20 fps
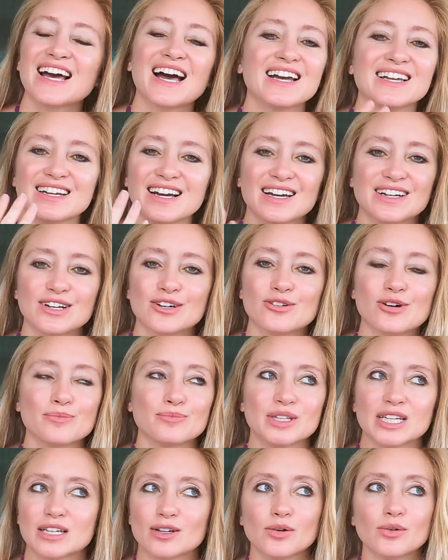I know
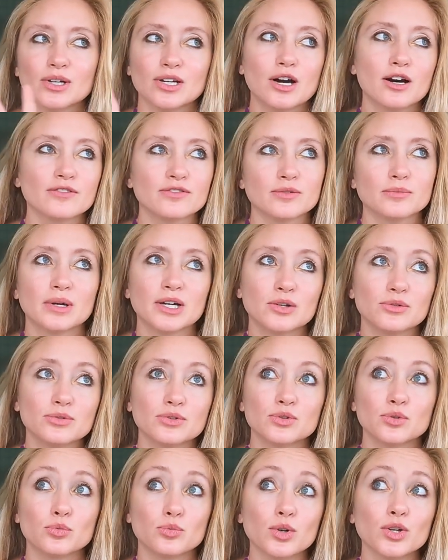I'm like going off in my
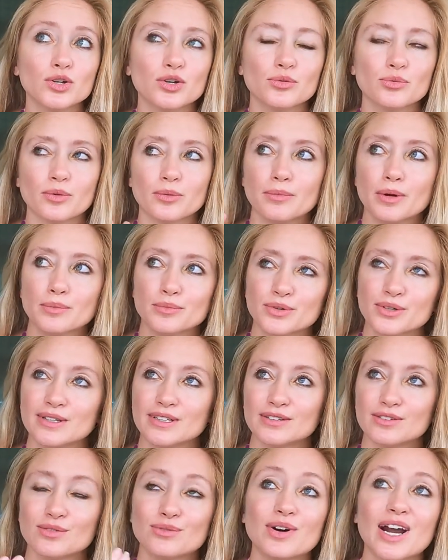own little world
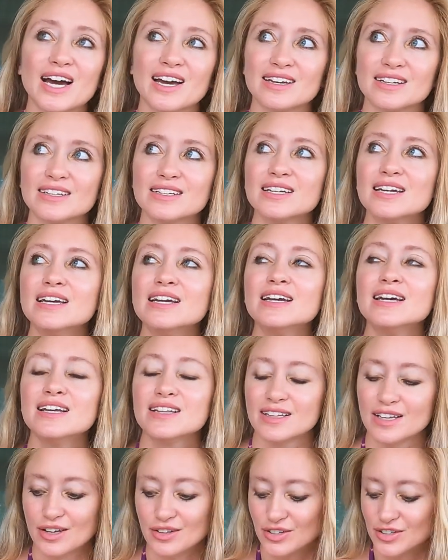remembering the ride
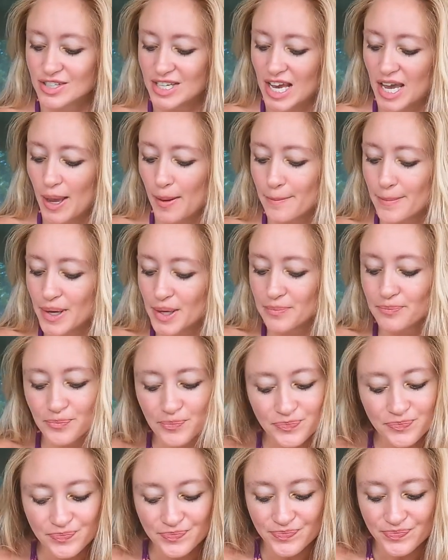the other day, but
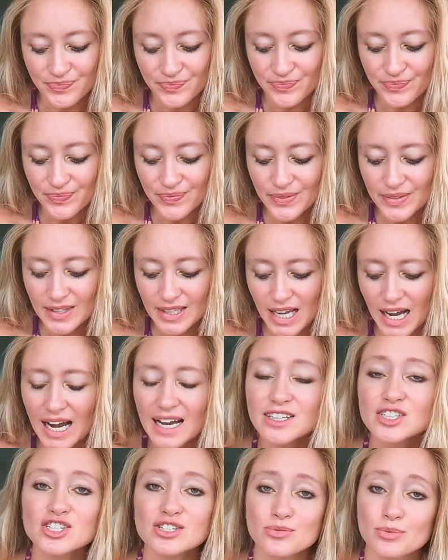
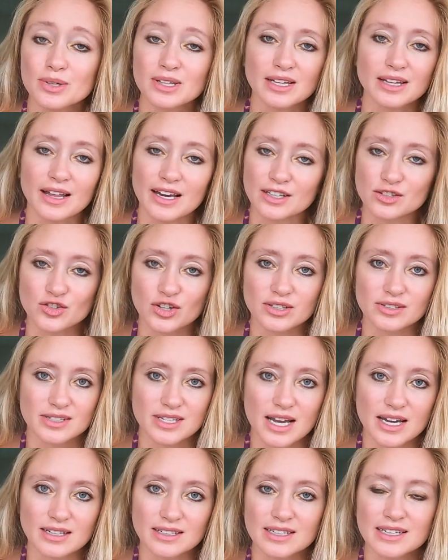I just really like Trail
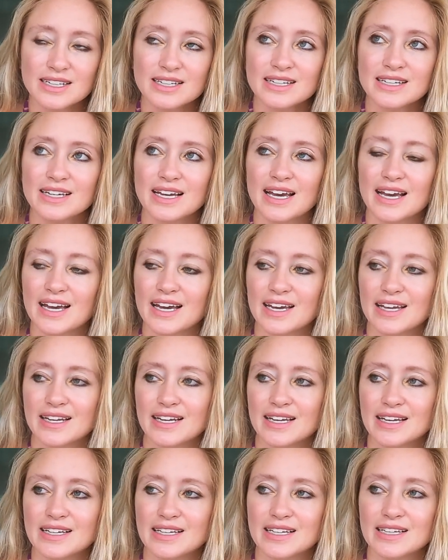10.
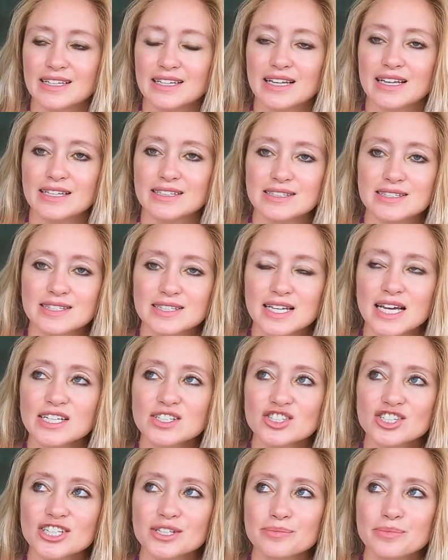And it's
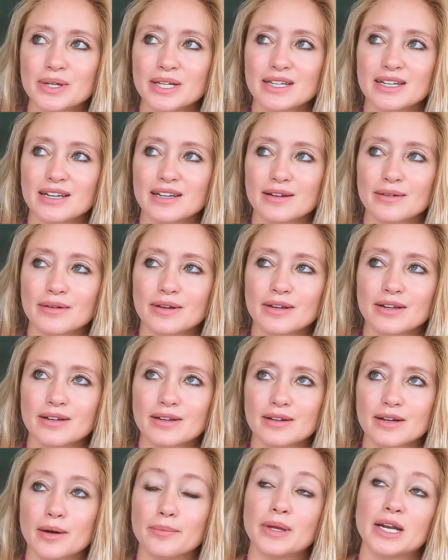sketchy, but
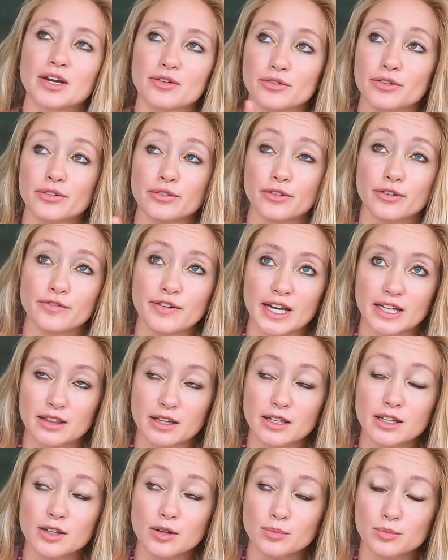I mean, other than the
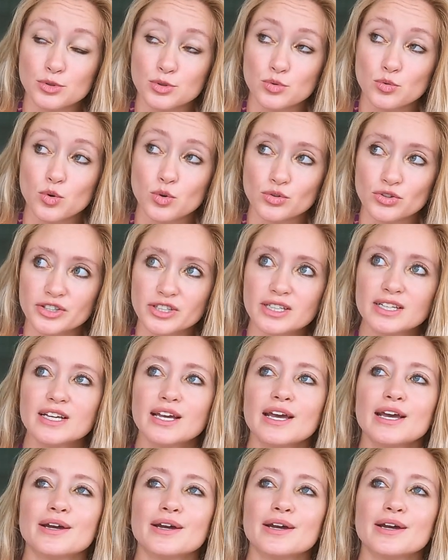fact that he almost rolled it,